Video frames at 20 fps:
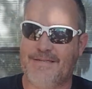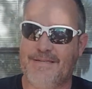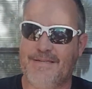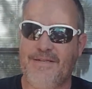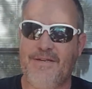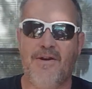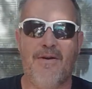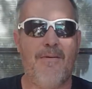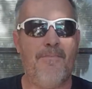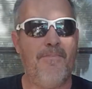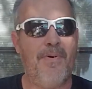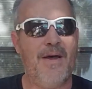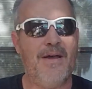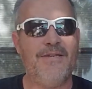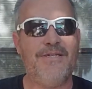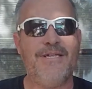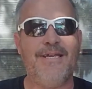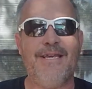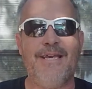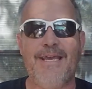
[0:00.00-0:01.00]
You're a
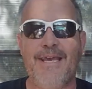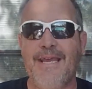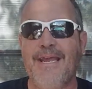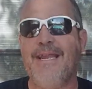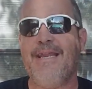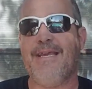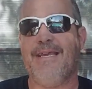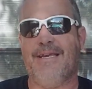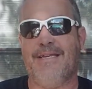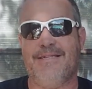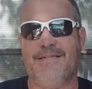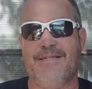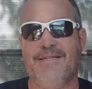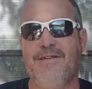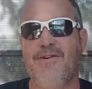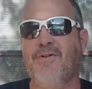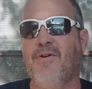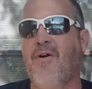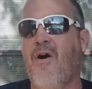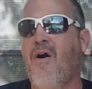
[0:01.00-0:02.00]
bunch of idiots.
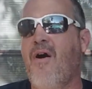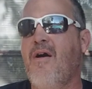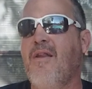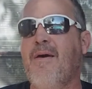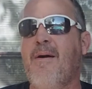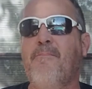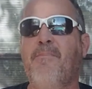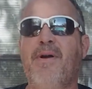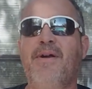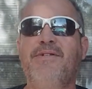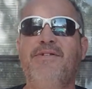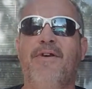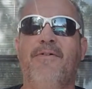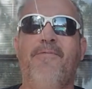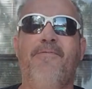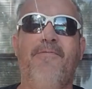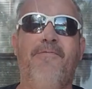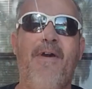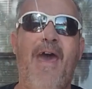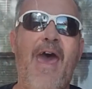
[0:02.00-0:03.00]
You're all a bunch of
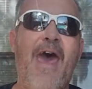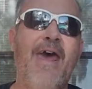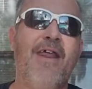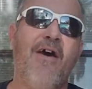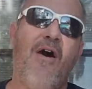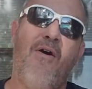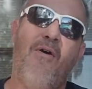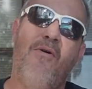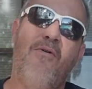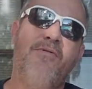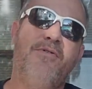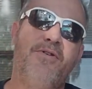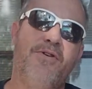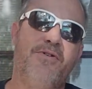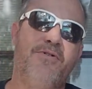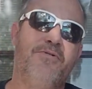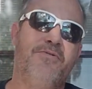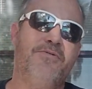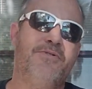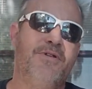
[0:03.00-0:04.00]
fat old
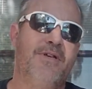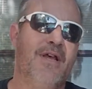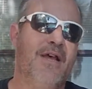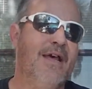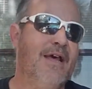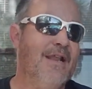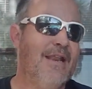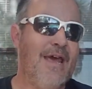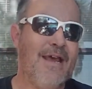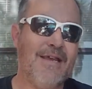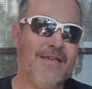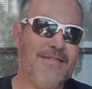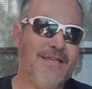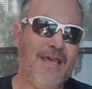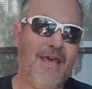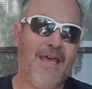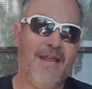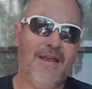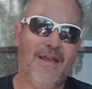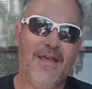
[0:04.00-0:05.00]
dudes. Like I
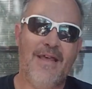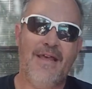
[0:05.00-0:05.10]
said,